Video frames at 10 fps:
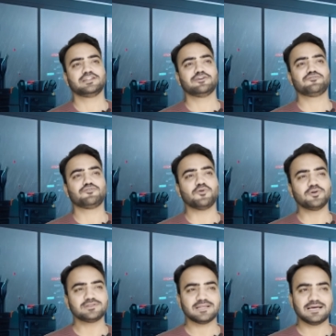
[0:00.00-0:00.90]
The
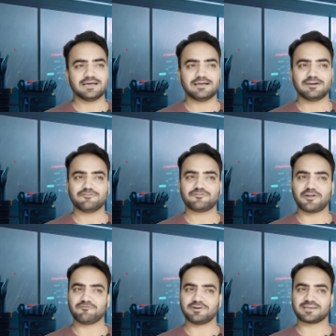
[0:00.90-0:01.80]
fourth
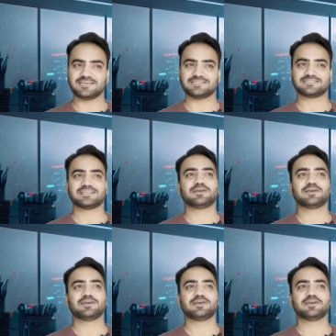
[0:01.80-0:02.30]
framework is